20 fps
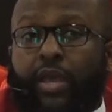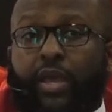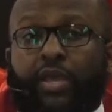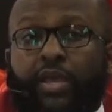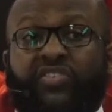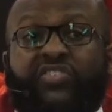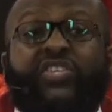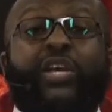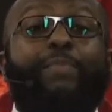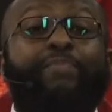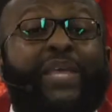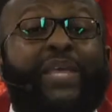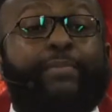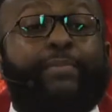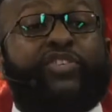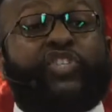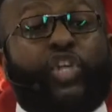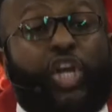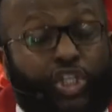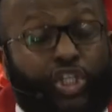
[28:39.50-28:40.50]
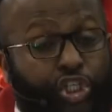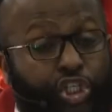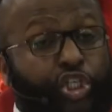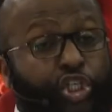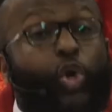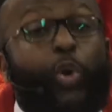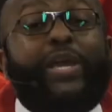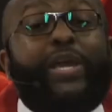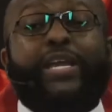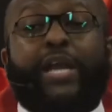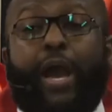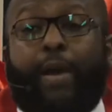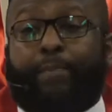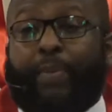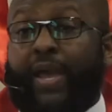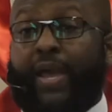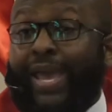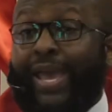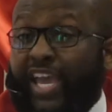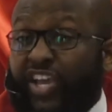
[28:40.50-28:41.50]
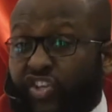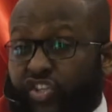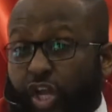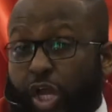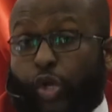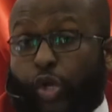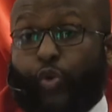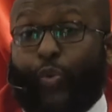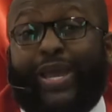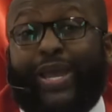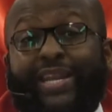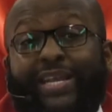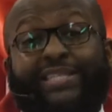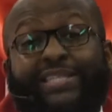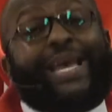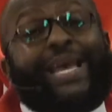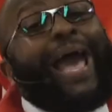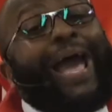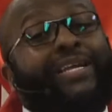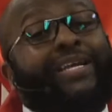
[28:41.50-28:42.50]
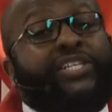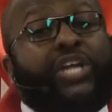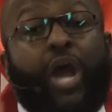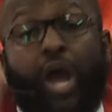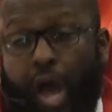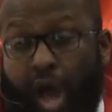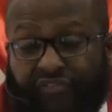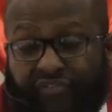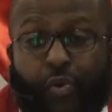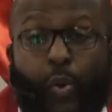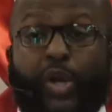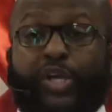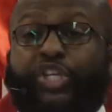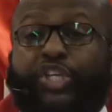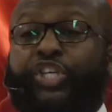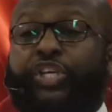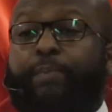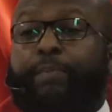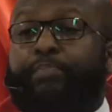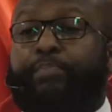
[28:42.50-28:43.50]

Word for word: Sometimes just showing up is the greatest act of worship.